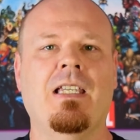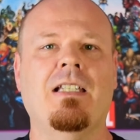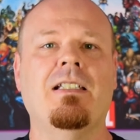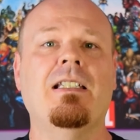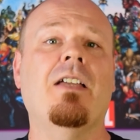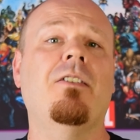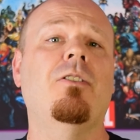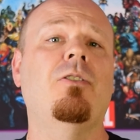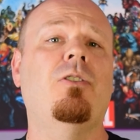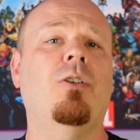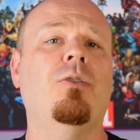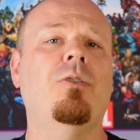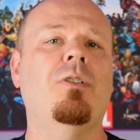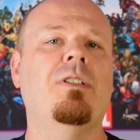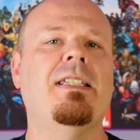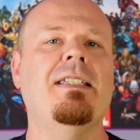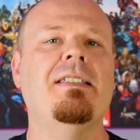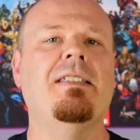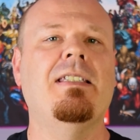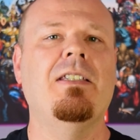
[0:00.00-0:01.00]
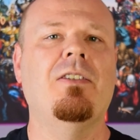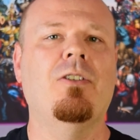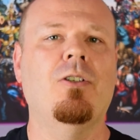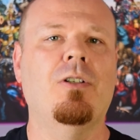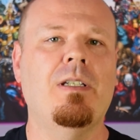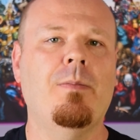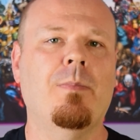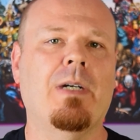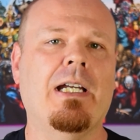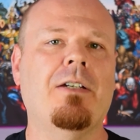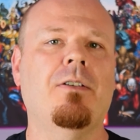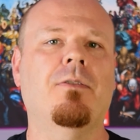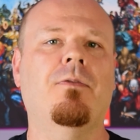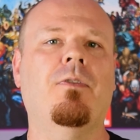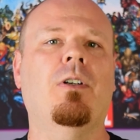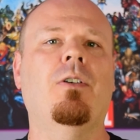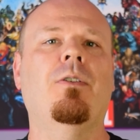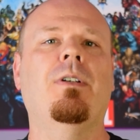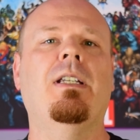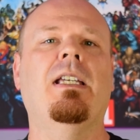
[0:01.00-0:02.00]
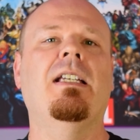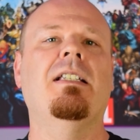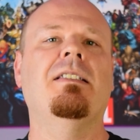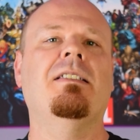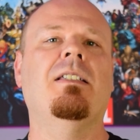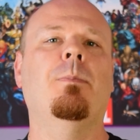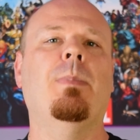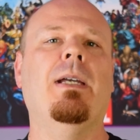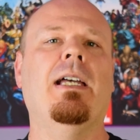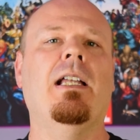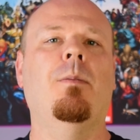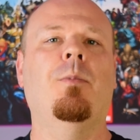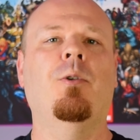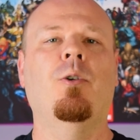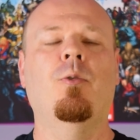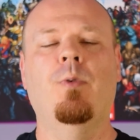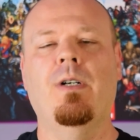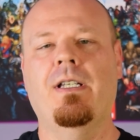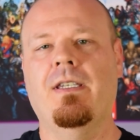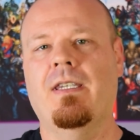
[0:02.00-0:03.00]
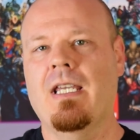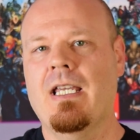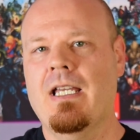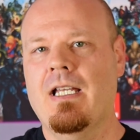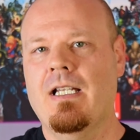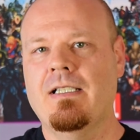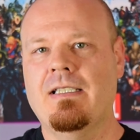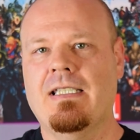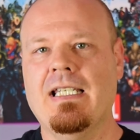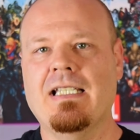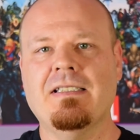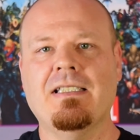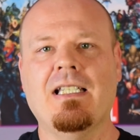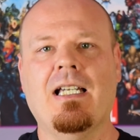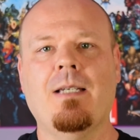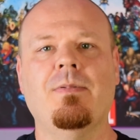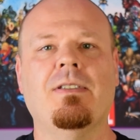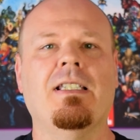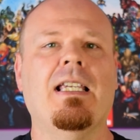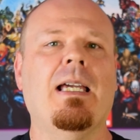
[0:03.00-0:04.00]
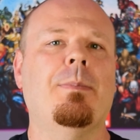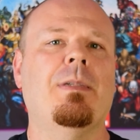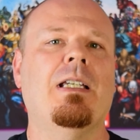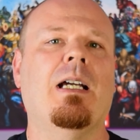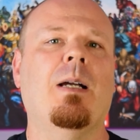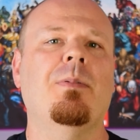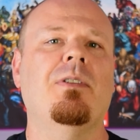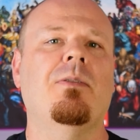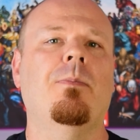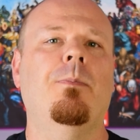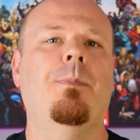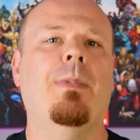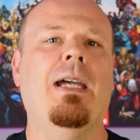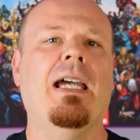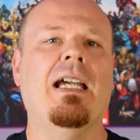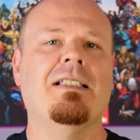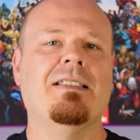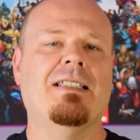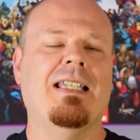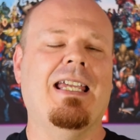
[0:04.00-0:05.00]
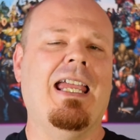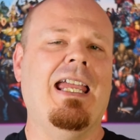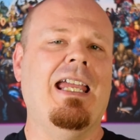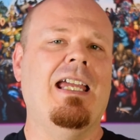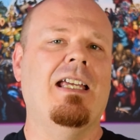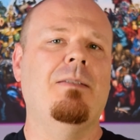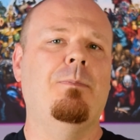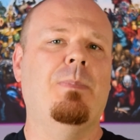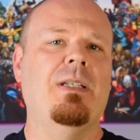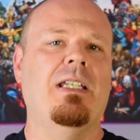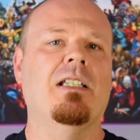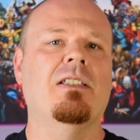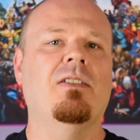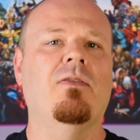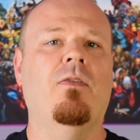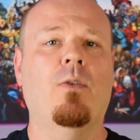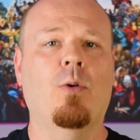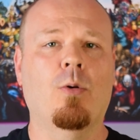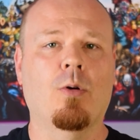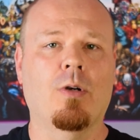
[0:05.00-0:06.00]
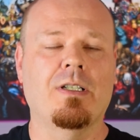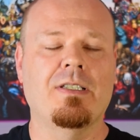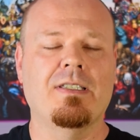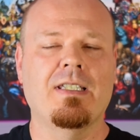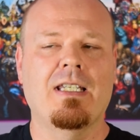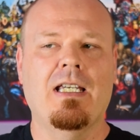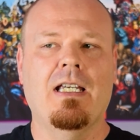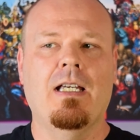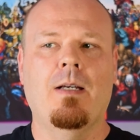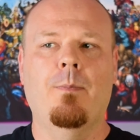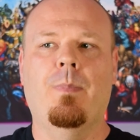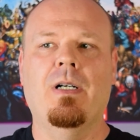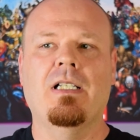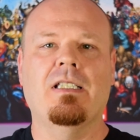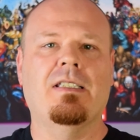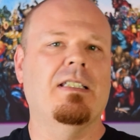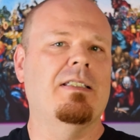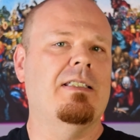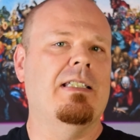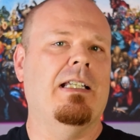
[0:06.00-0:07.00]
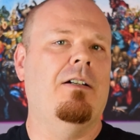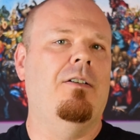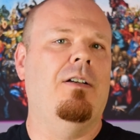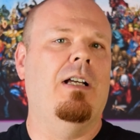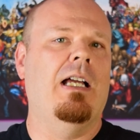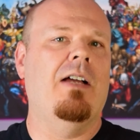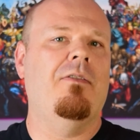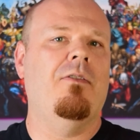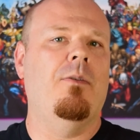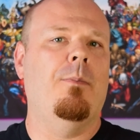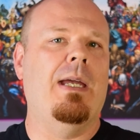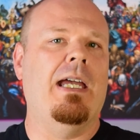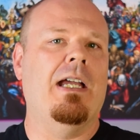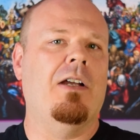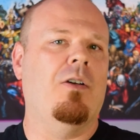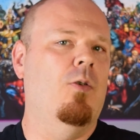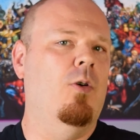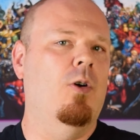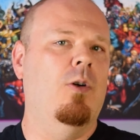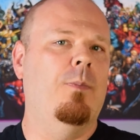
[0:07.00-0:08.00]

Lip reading: Now, the Tonor TC30 microphone is compatible with desktops, laptops, Macs, and PS4s. But since I don't have a Mac or